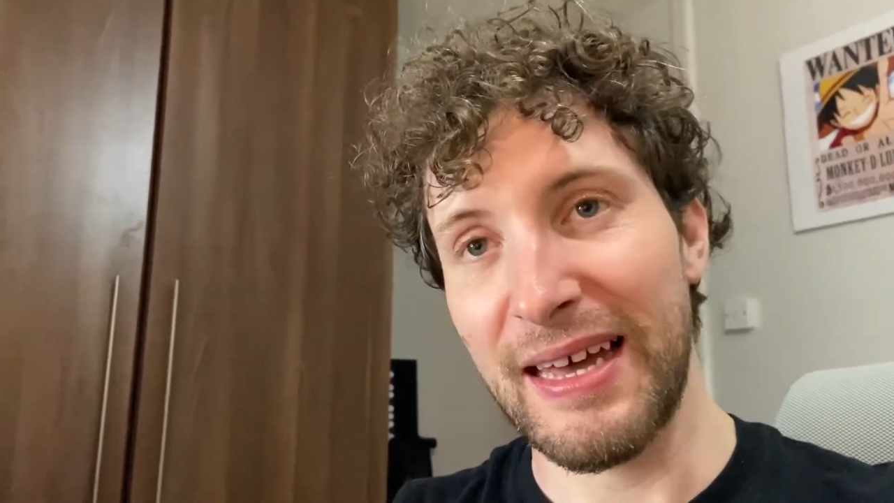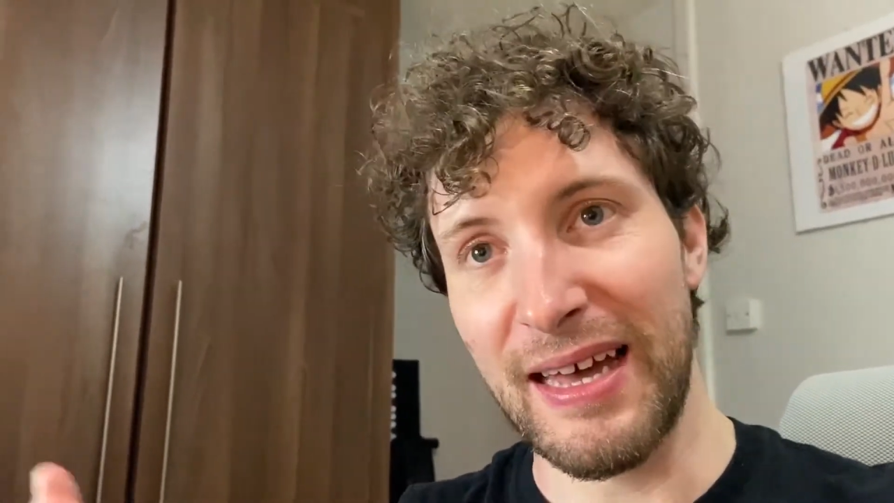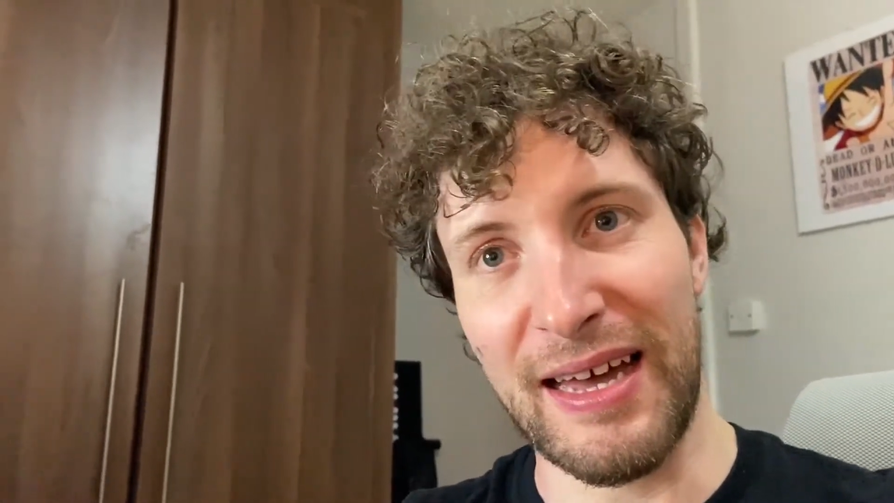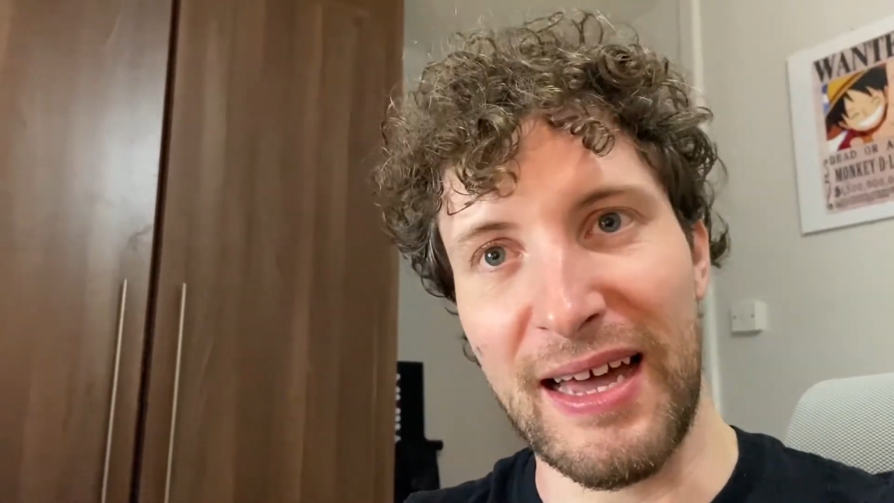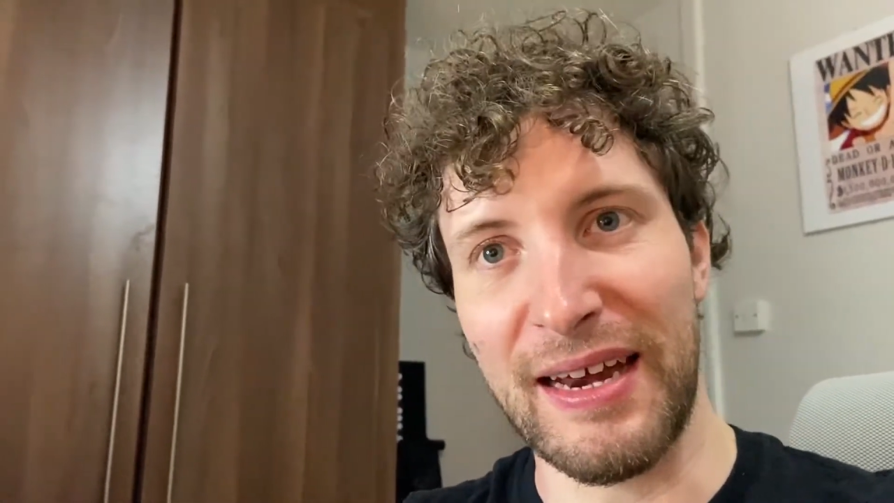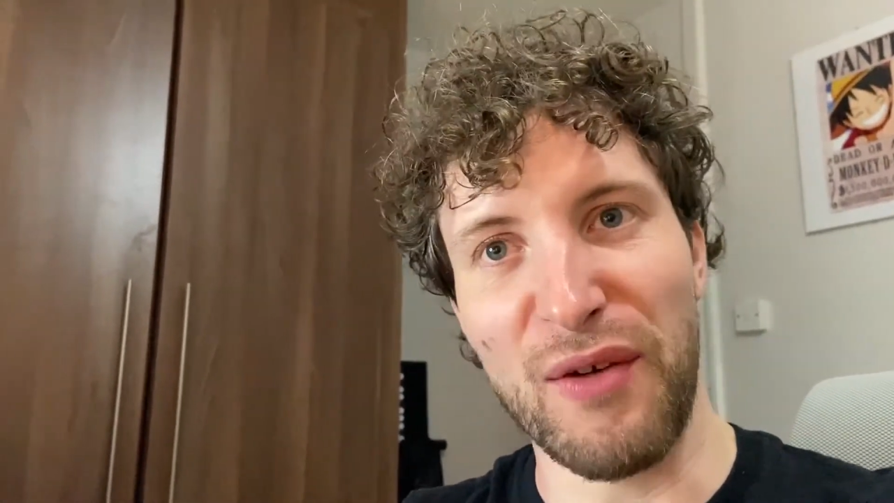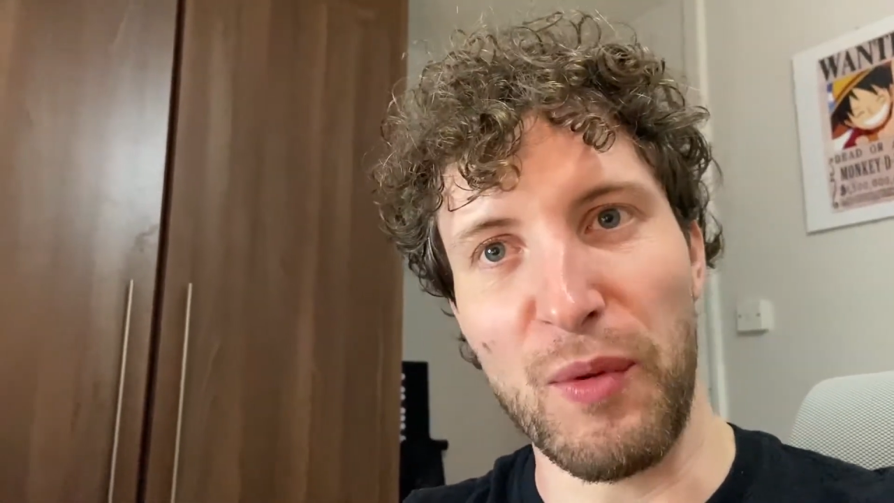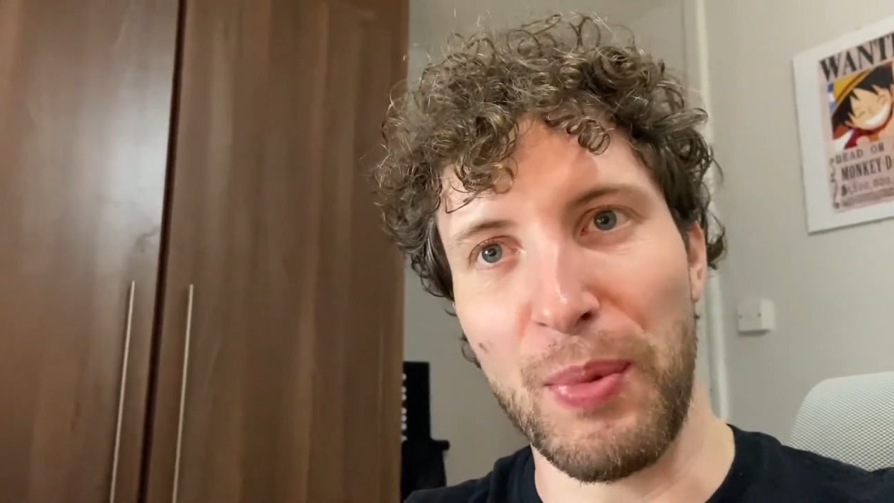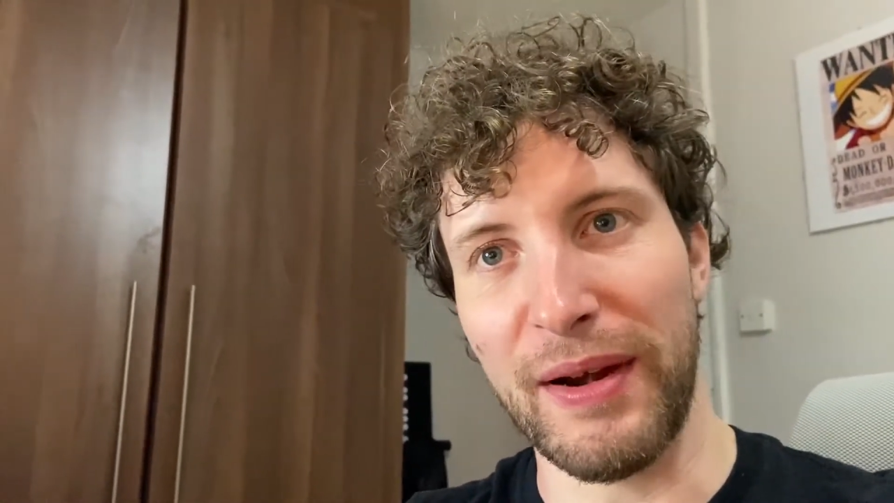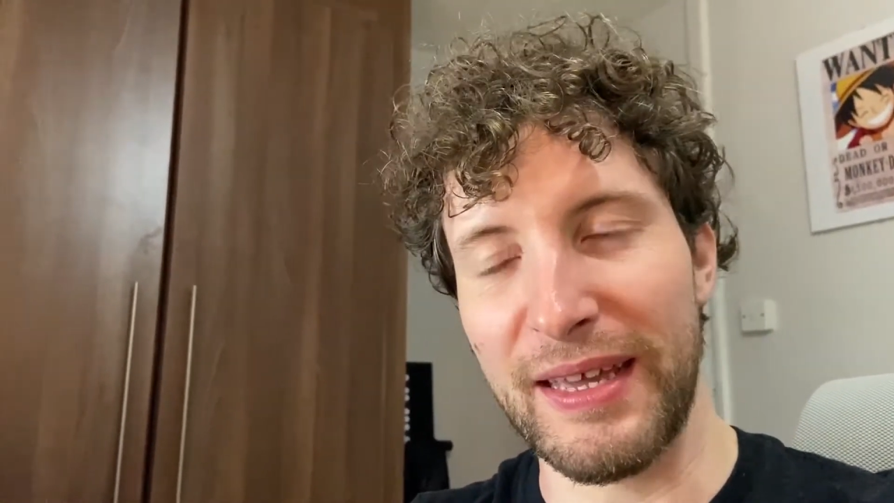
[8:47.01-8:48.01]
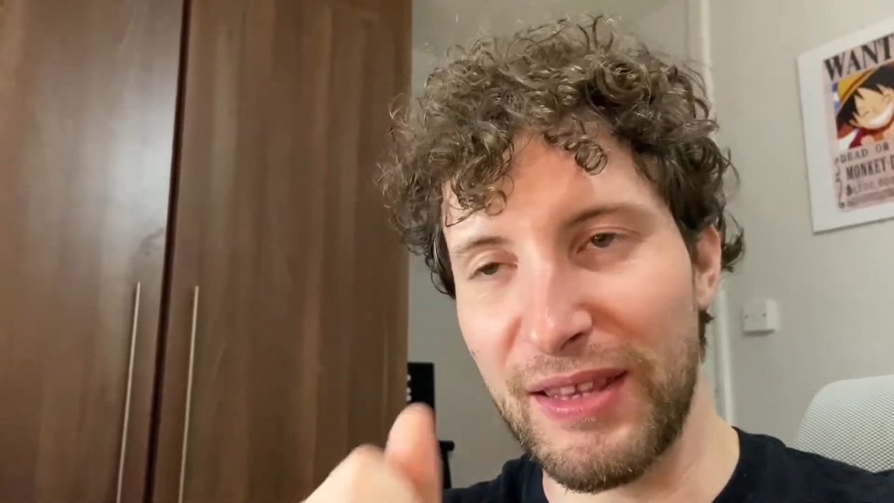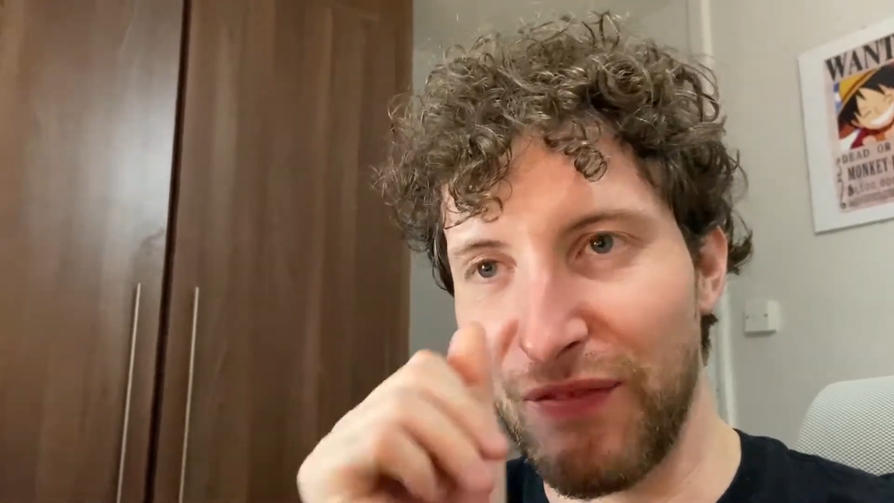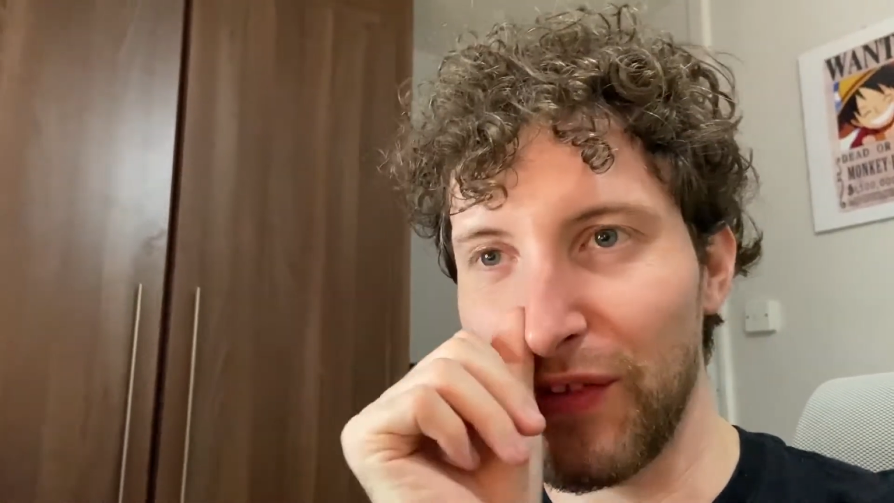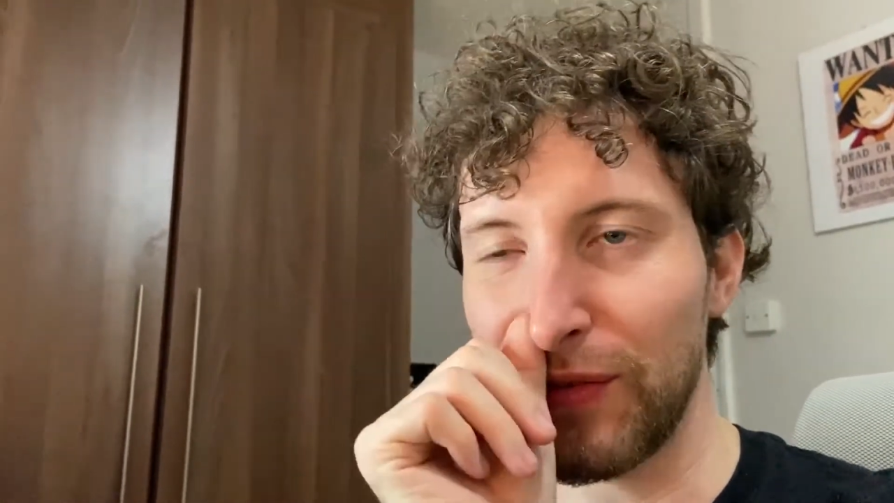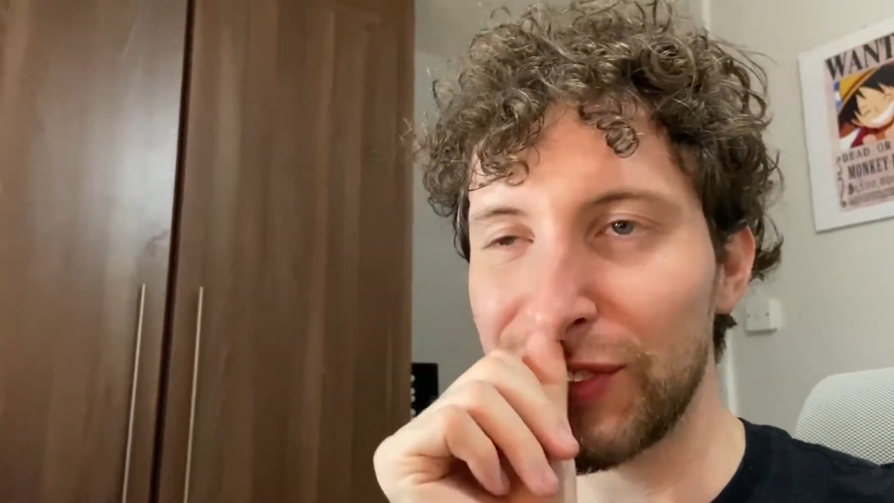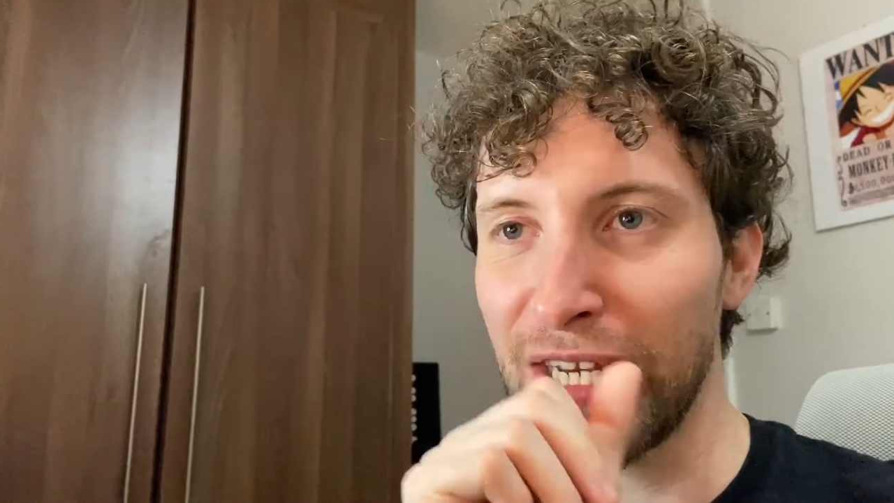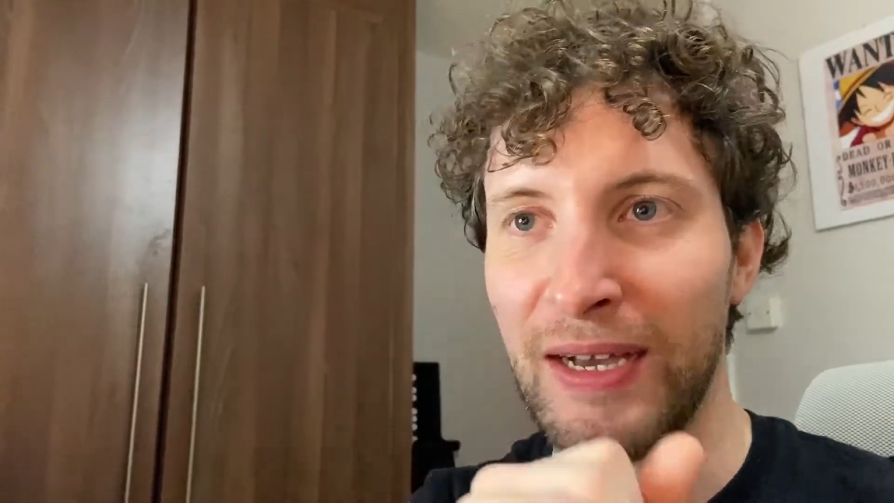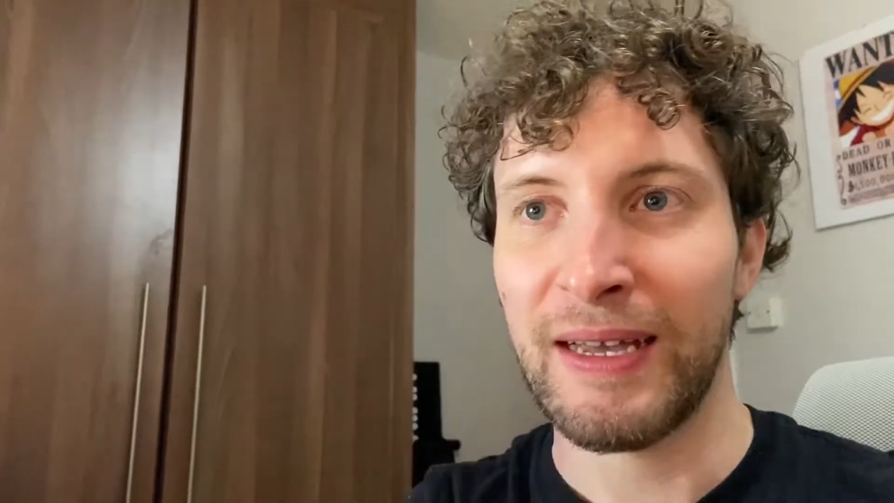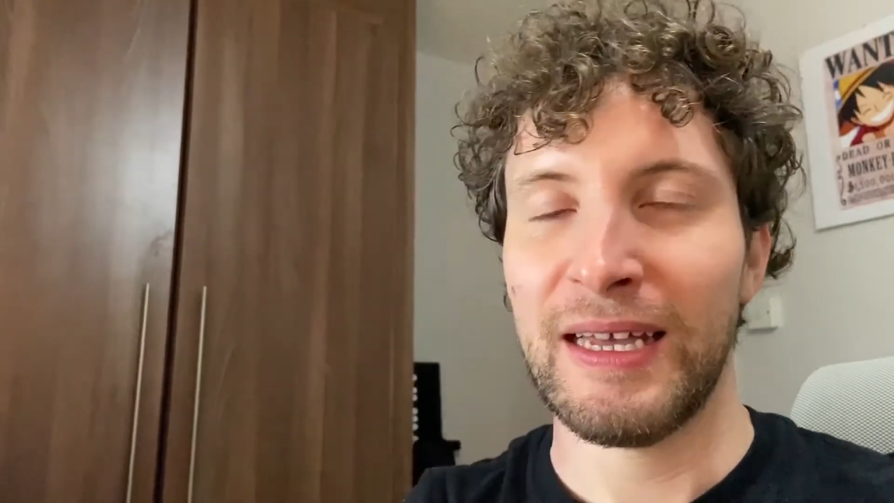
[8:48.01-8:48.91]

another point in the future.